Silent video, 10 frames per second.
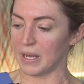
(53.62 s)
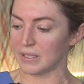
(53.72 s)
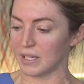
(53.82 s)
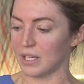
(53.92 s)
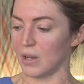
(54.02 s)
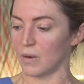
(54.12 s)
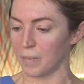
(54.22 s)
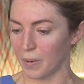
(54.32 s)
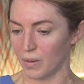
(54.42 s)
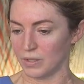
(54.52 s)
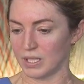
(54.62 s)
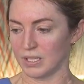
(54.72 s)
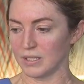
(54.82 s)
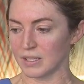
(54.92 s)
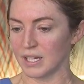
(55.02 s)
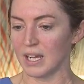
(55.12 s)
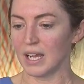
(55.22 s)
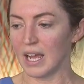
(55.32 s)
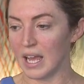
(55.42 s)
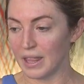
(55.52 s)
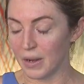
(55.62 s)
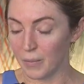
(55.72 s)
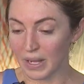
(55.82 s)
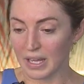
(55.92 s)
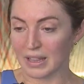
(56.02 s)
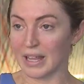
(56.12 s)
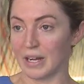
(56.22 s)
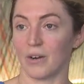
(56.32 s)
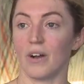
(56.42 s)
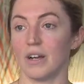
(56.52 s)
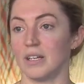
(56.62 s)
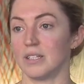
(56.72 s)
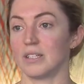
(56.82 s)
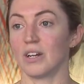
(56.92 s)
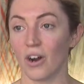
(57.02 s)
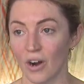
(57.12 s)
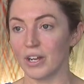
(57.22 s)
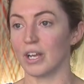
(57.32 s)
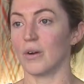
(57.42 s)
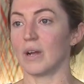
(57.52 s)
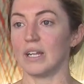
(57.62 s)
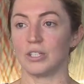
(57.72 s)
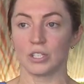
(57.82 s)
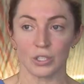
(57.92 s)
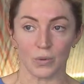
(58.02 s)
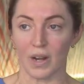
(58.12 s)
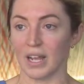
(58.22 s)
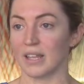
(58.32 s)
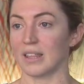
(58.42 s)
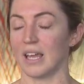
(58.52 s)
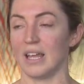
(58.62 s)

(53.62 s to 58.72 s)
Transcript: basic yoga poses and then we layer on cardio and strength